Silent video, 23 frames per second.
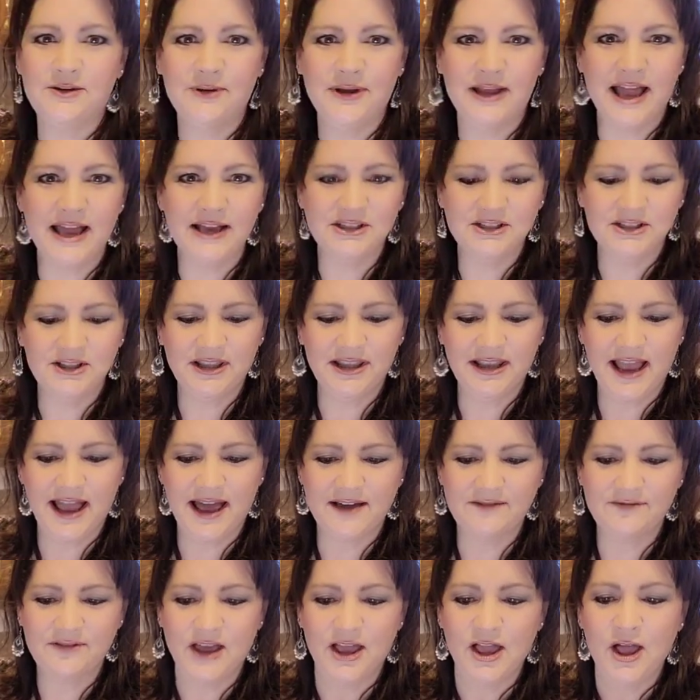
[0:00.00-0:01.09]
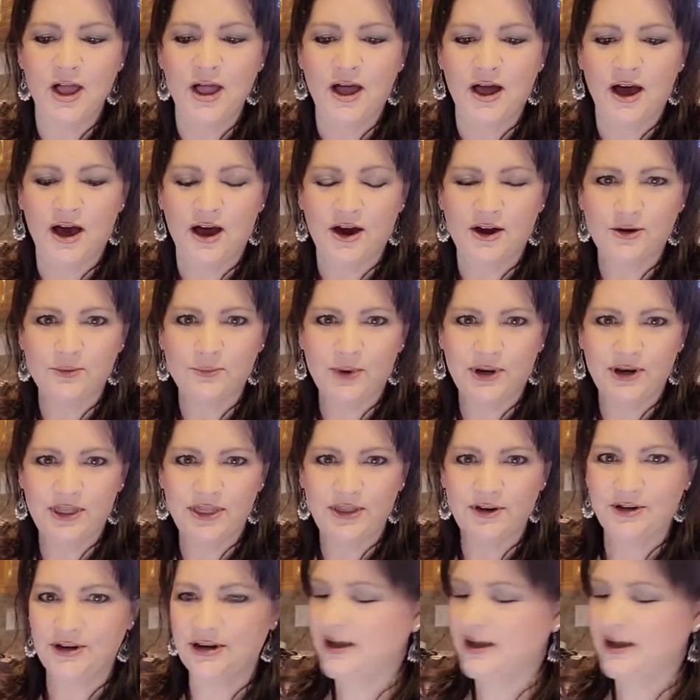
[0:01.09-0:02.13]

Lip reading: I actually have our 1/3